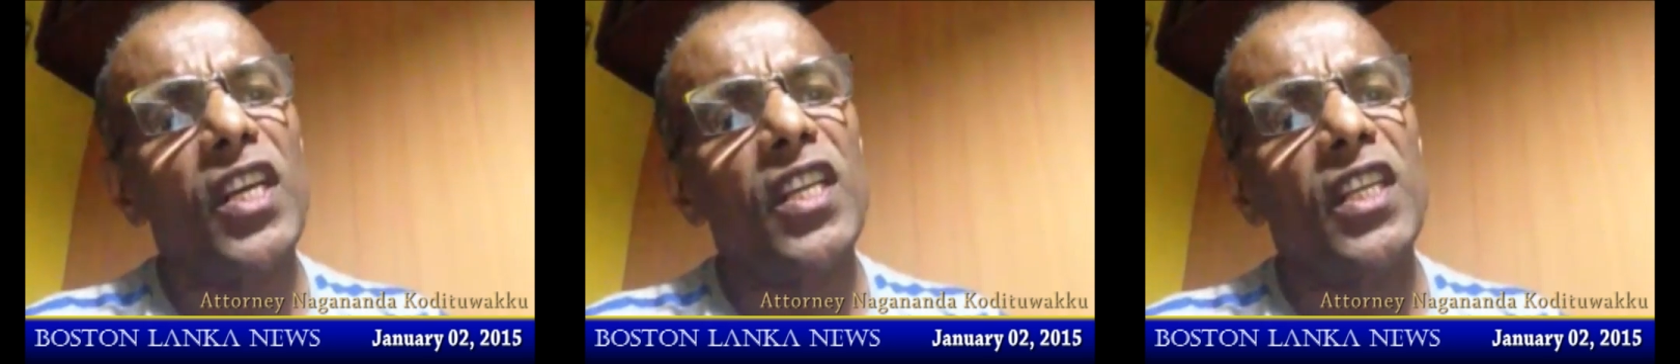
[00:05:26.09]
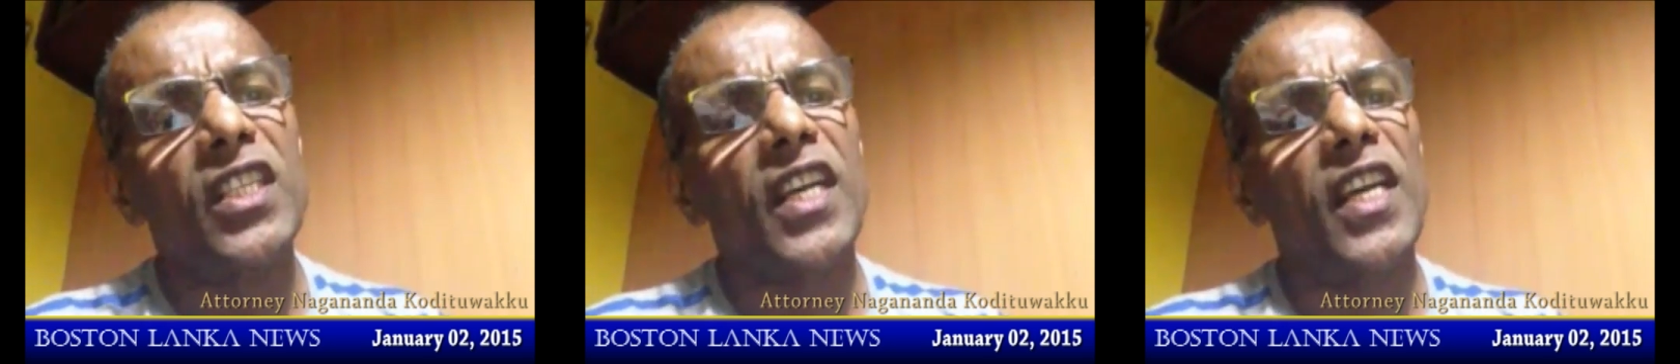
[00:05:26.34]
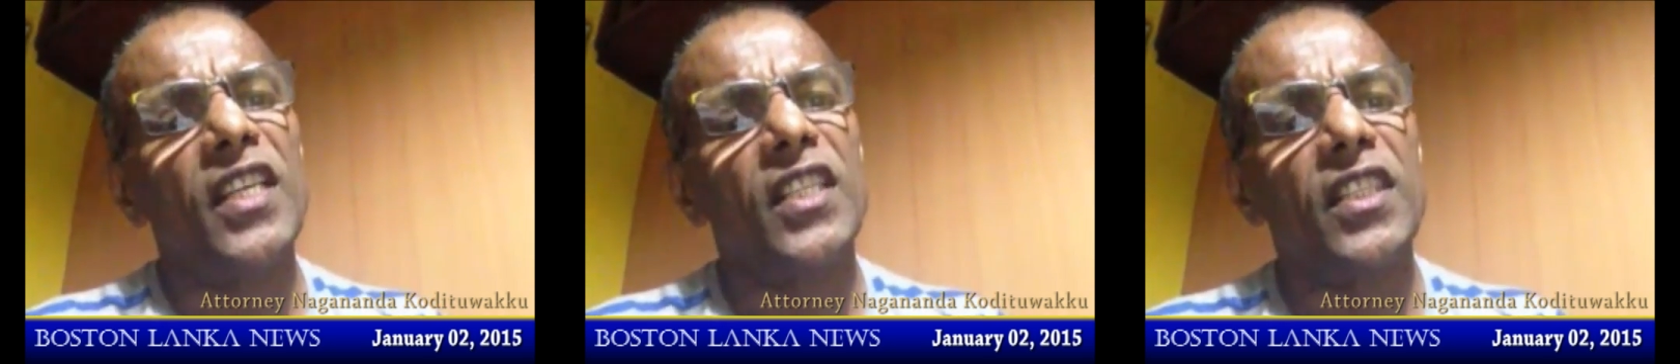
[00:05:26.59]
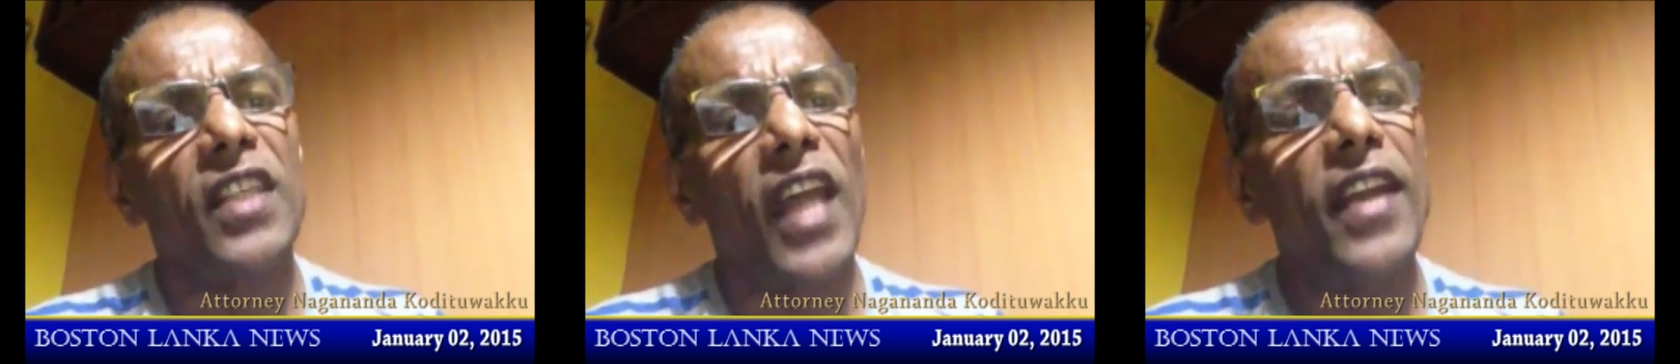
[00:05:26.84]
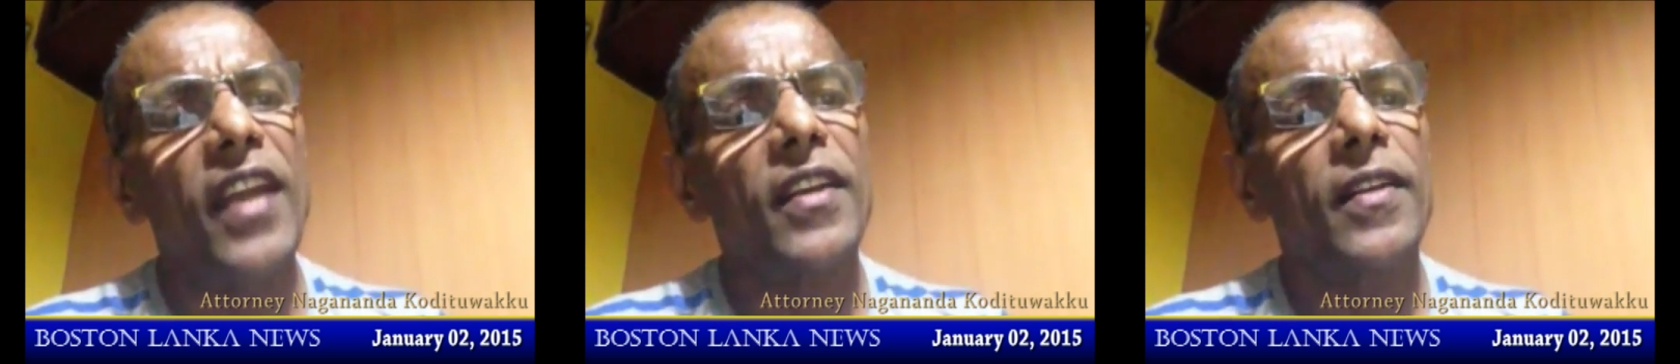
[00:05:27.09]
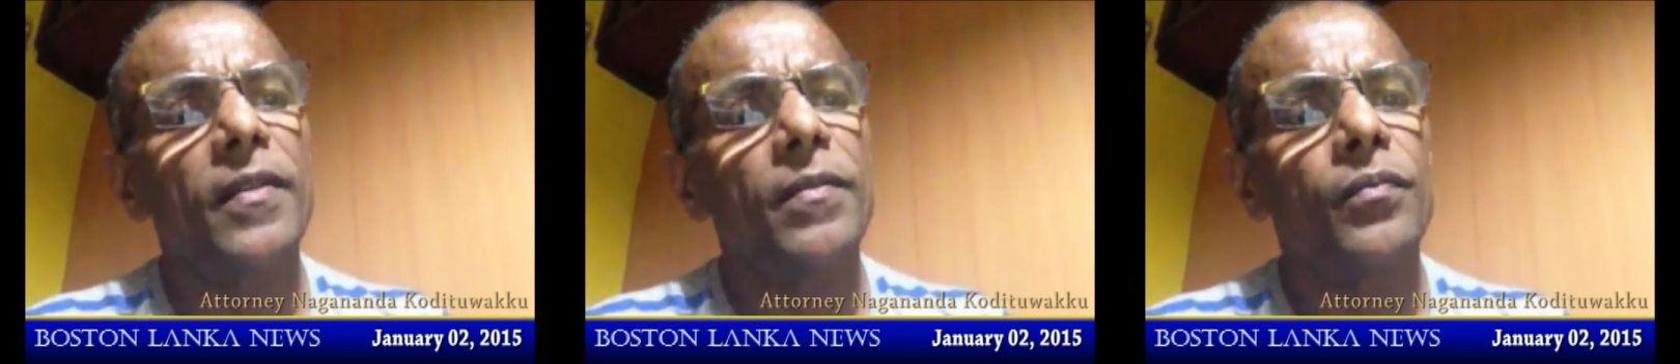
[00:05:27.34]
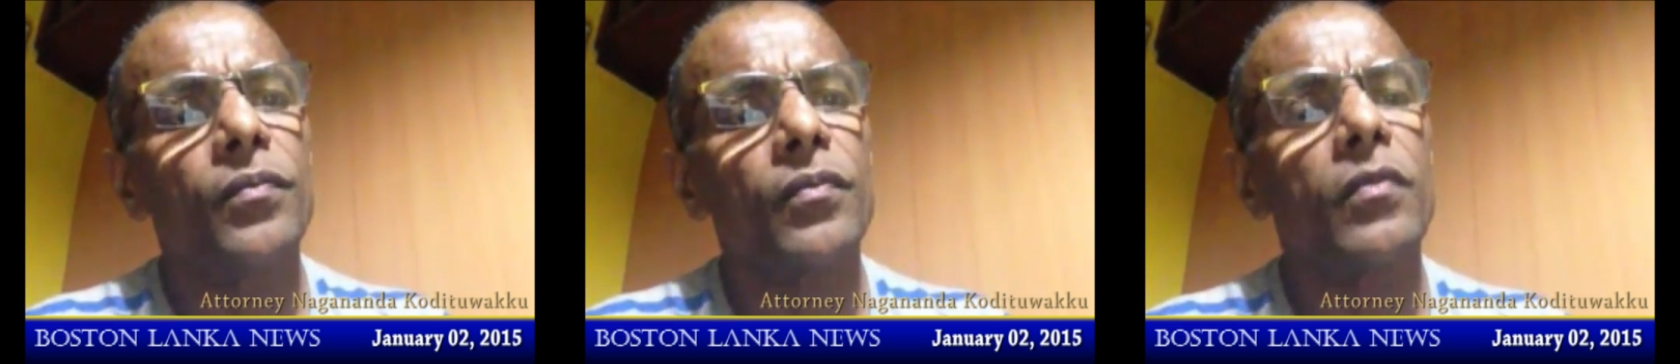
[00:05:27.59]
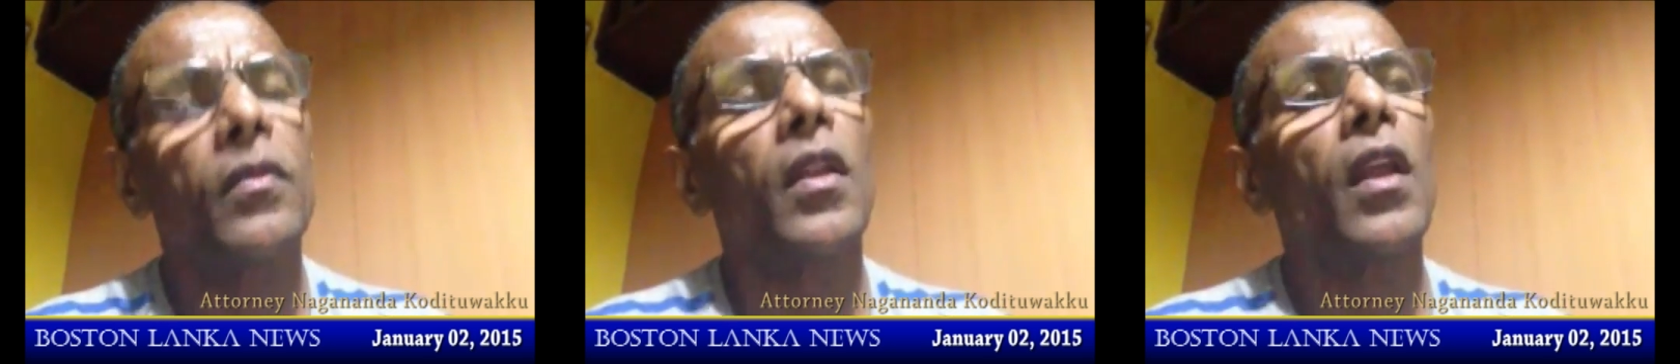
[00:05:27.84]
in this case is that
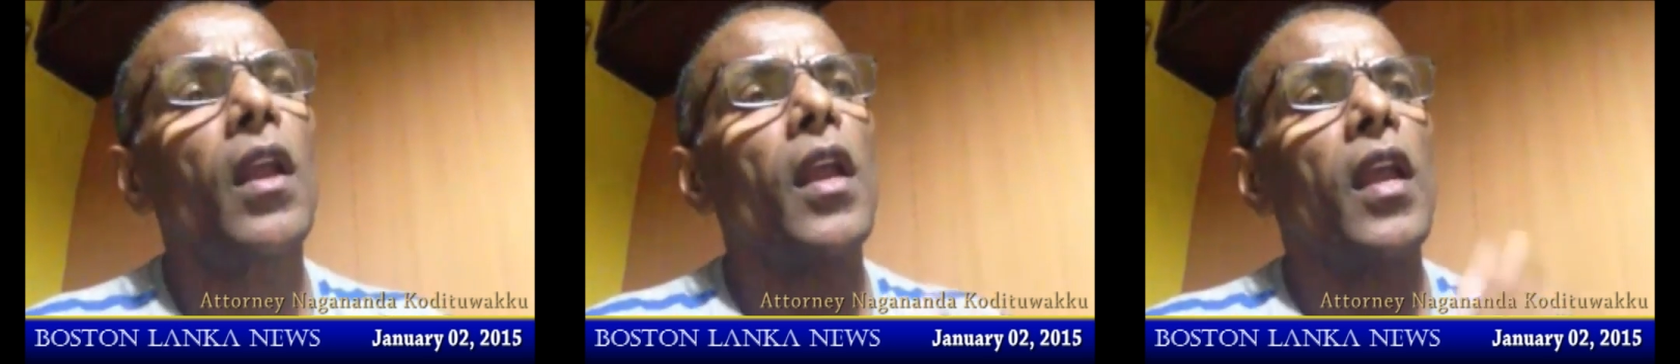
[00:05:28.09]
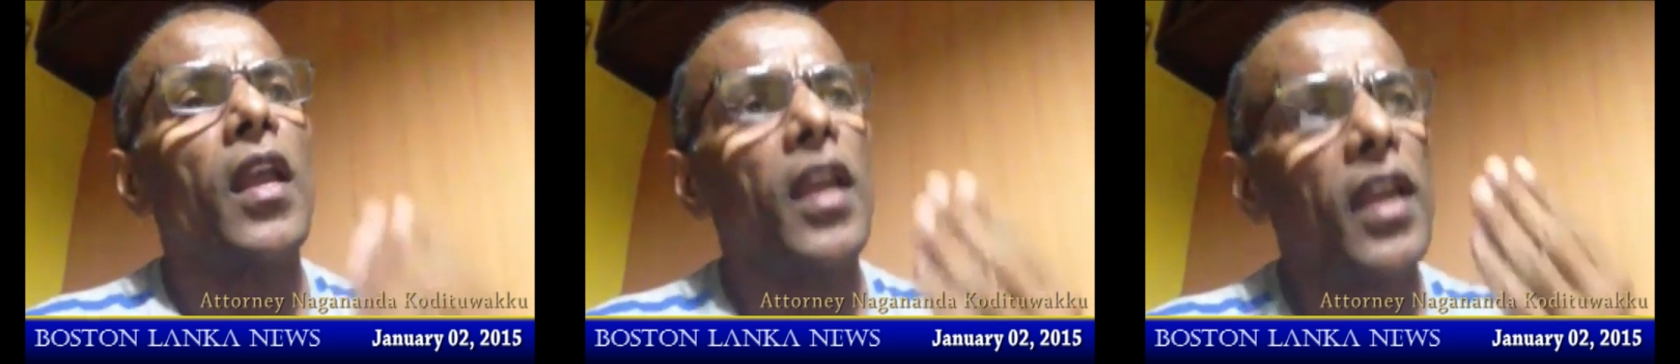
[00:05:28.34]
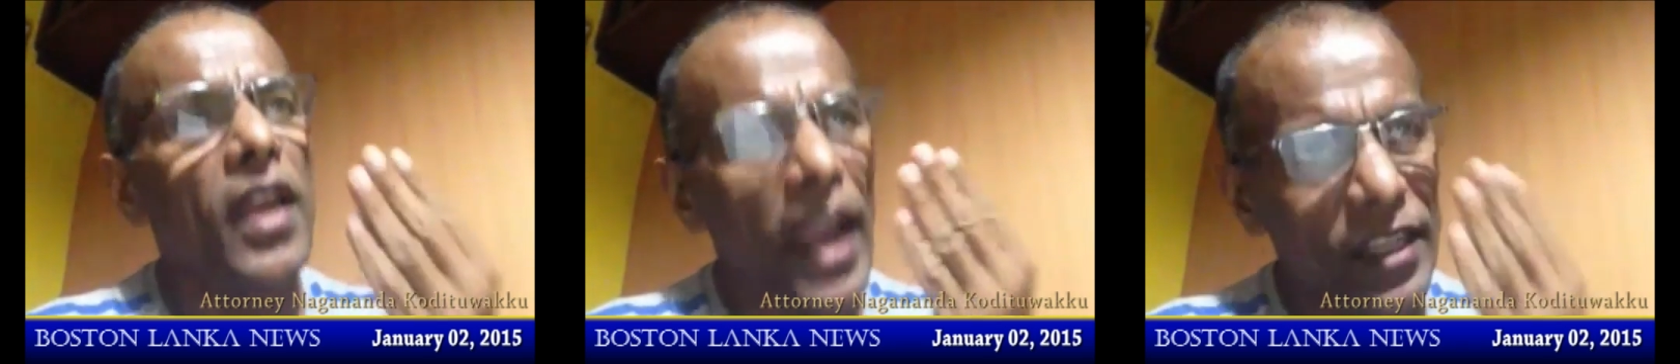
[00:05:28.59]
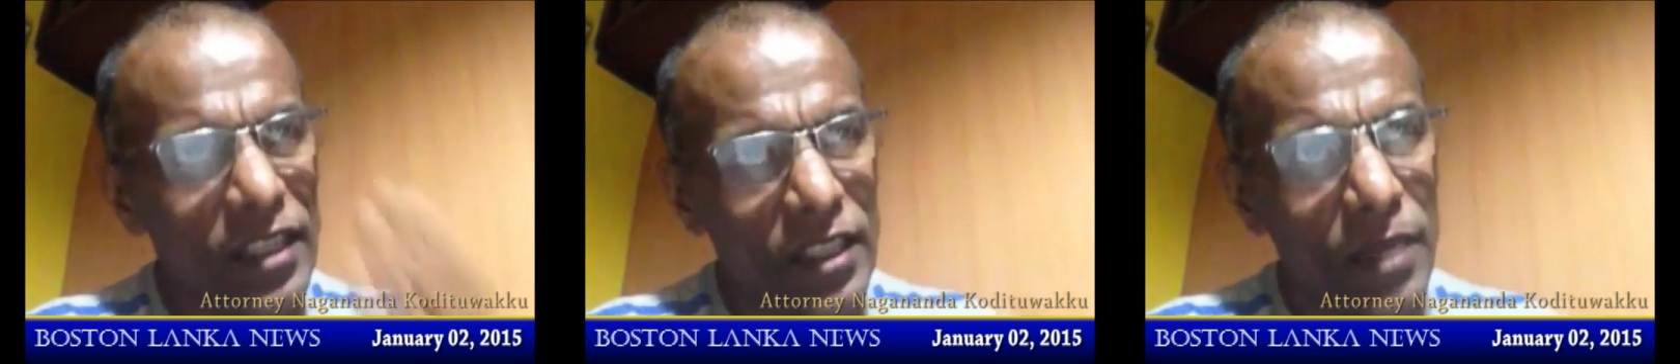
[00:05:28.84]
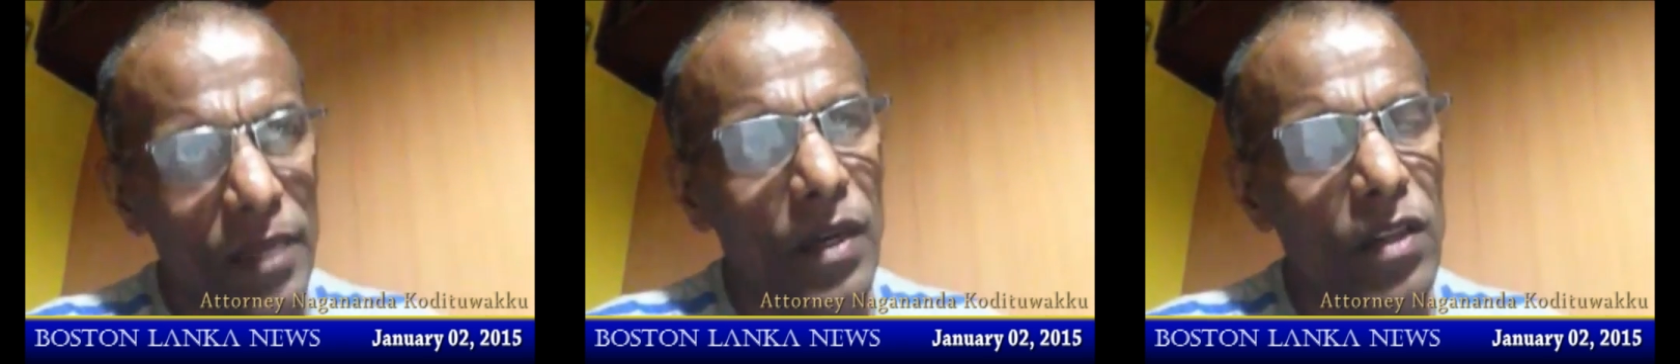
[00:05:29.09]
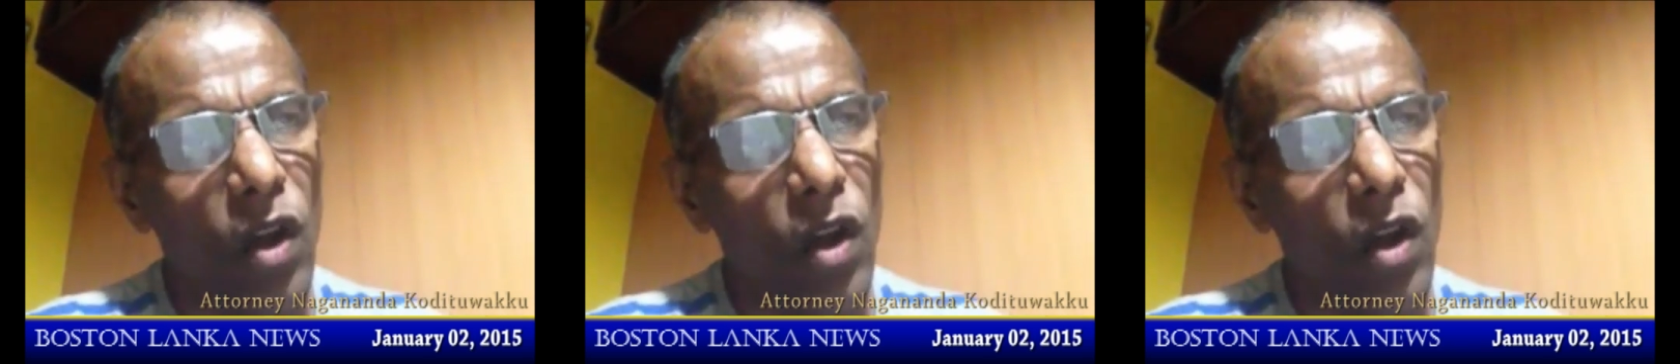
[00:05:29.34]
he accepted the